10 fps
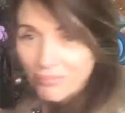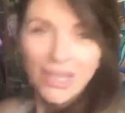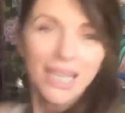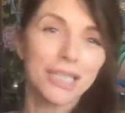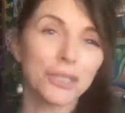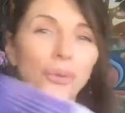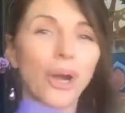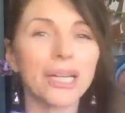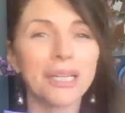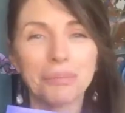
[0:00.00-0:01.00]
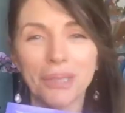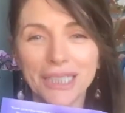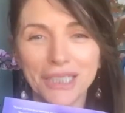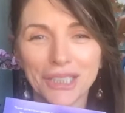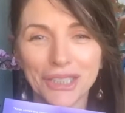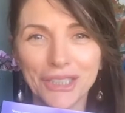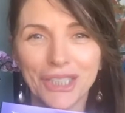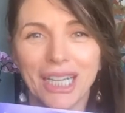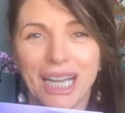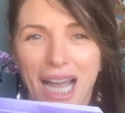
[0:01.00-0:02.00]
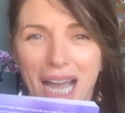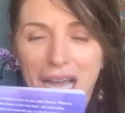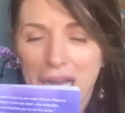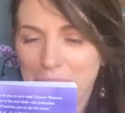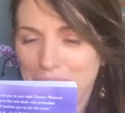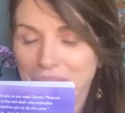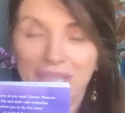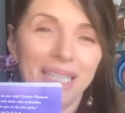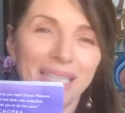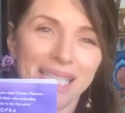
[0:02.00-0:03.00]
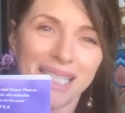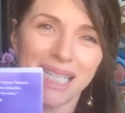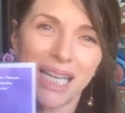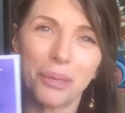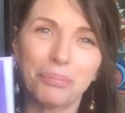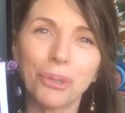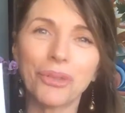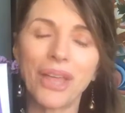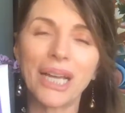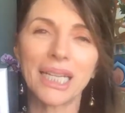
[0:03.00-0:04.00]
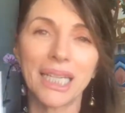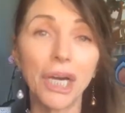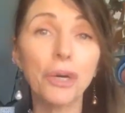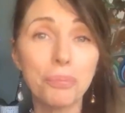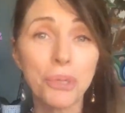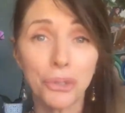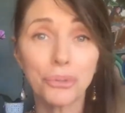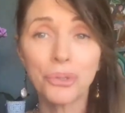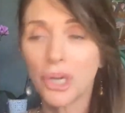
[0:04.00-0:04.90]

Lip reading: And Chronic Pleasure is a book that can help you.